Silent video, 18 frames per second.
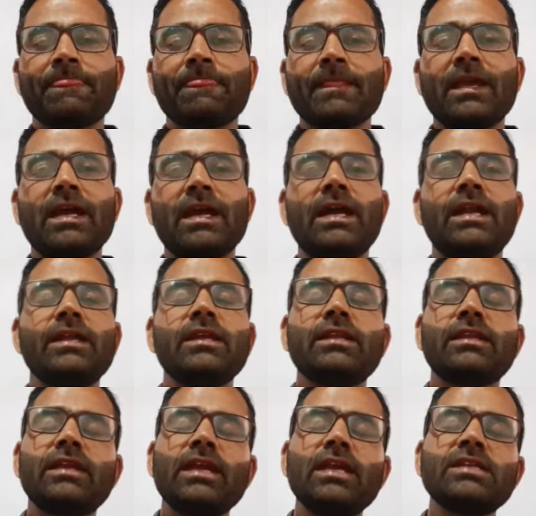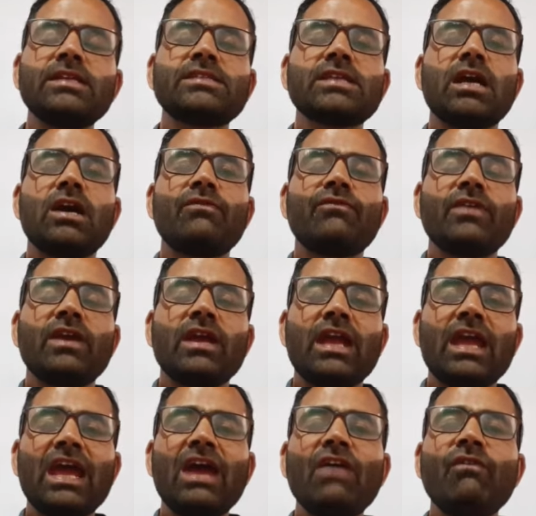And in case of
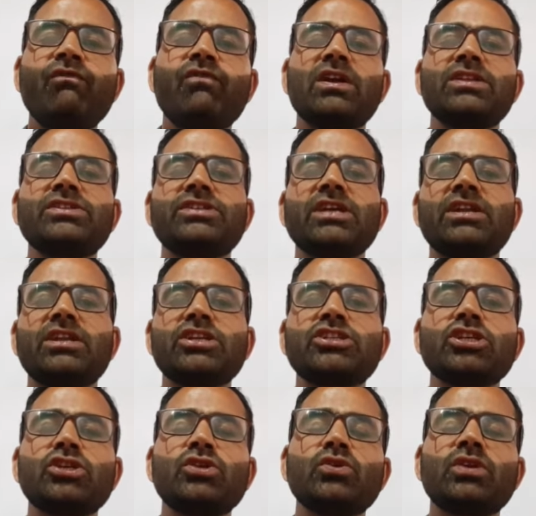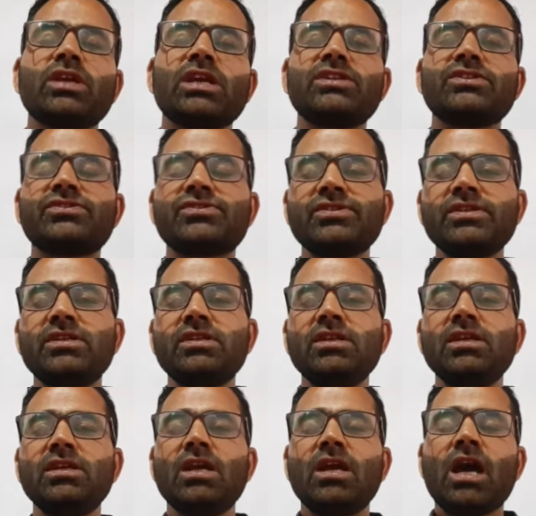F1 generation, you can
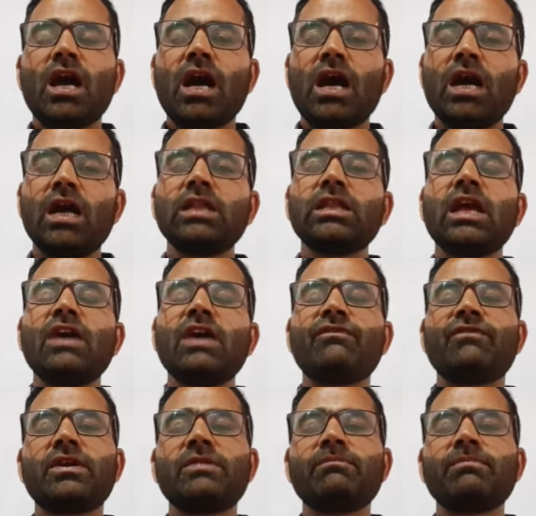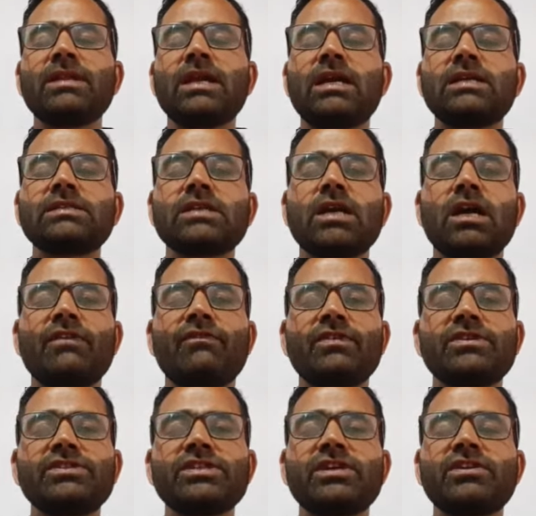see all the
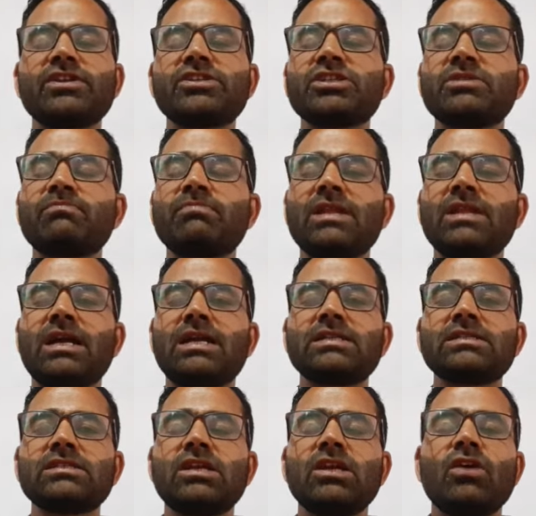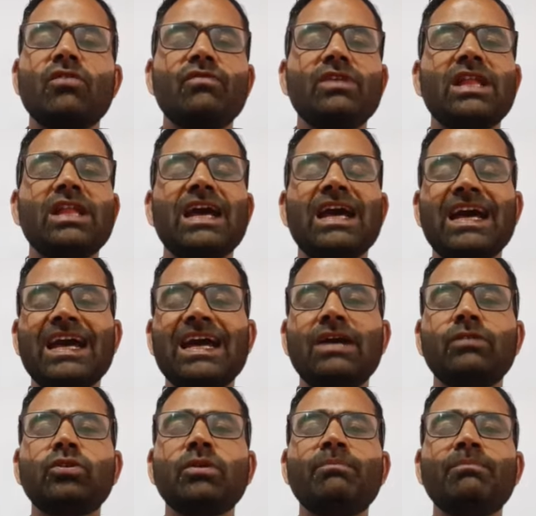F1 generation plants will
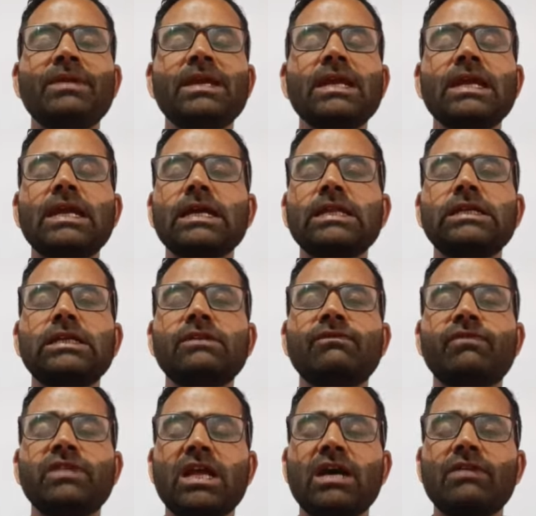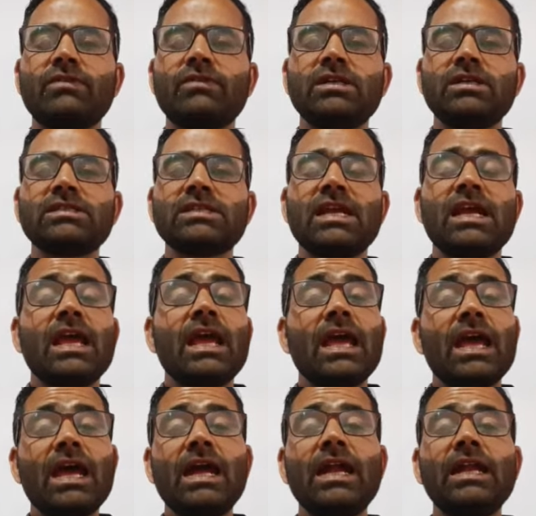have the pink colored flowers
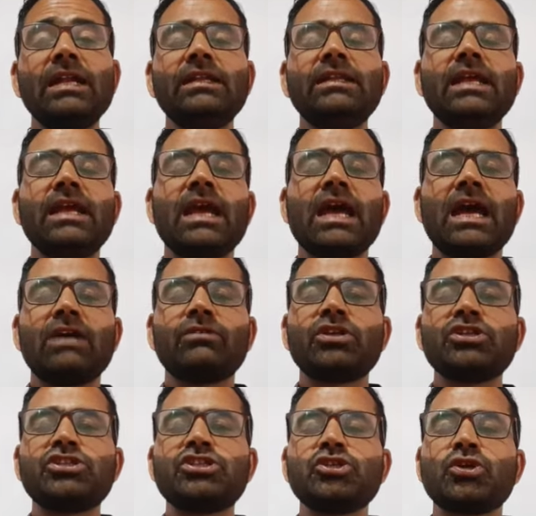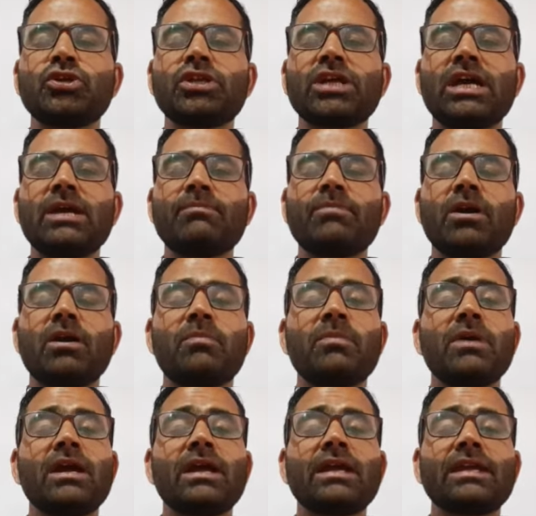and they have the genotype of
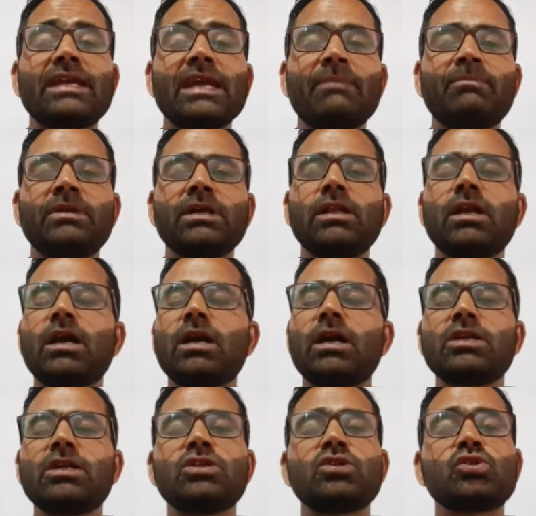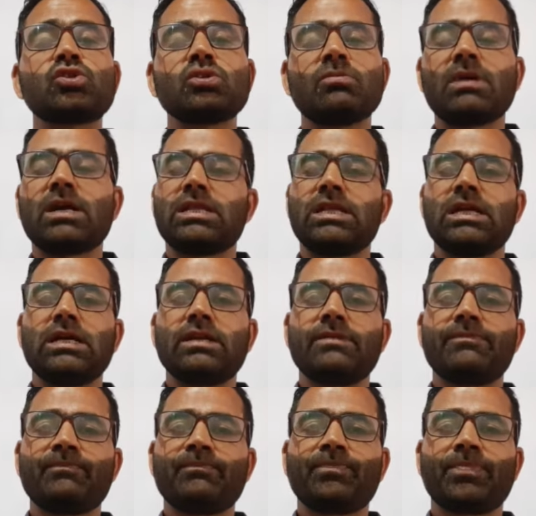capital R, small r.
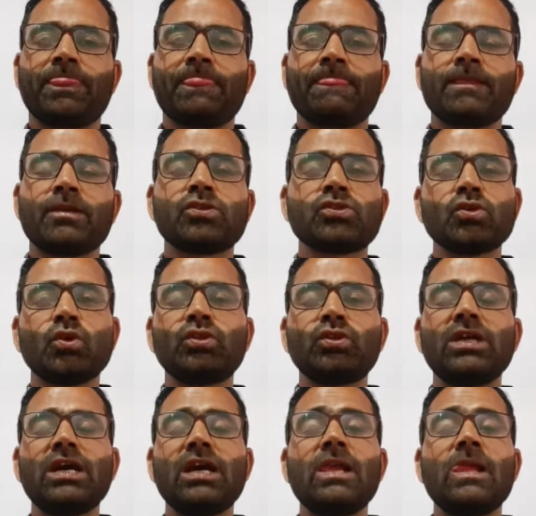So the